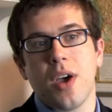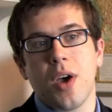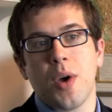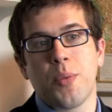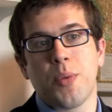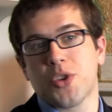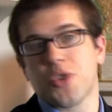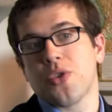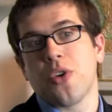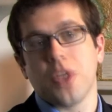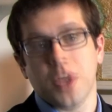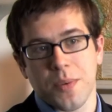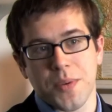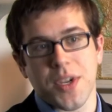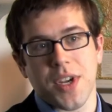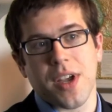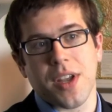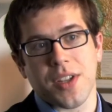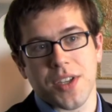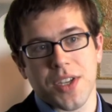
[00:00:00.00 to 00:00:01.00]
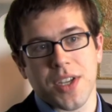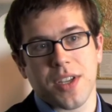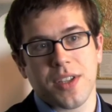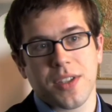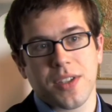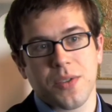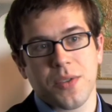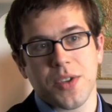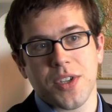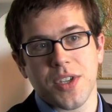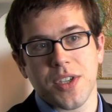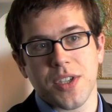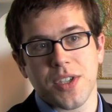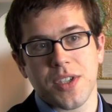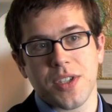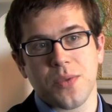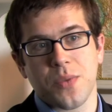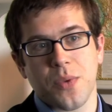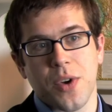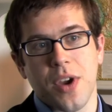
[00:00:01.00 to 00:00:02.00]
petroleum geology, which
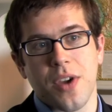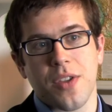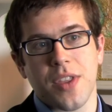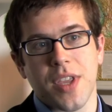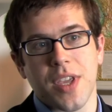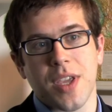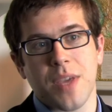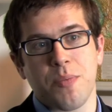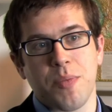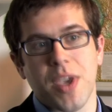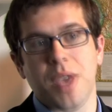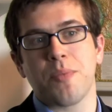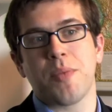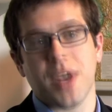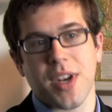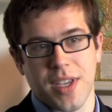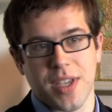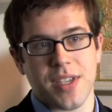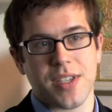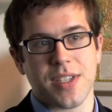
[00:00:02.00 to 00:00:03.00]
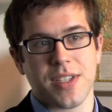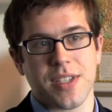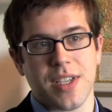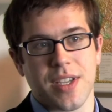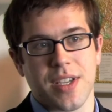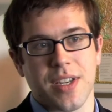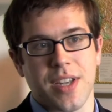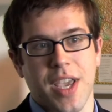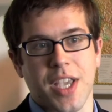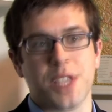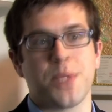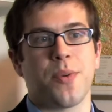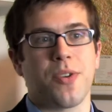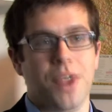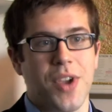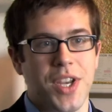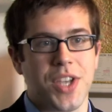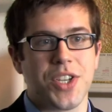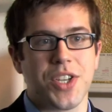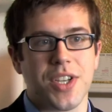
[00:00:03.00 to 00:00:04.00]
is where the big money is in
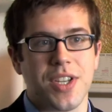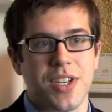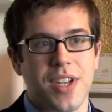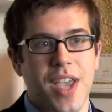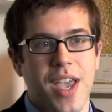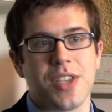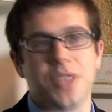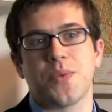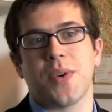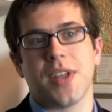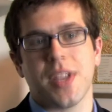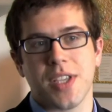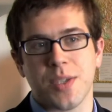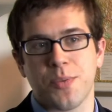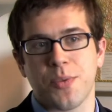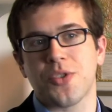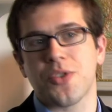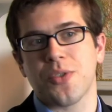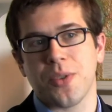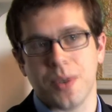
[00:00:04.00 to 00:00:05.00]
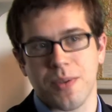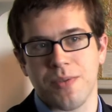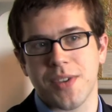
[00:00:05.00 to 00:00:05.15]
exploration as well as petroleum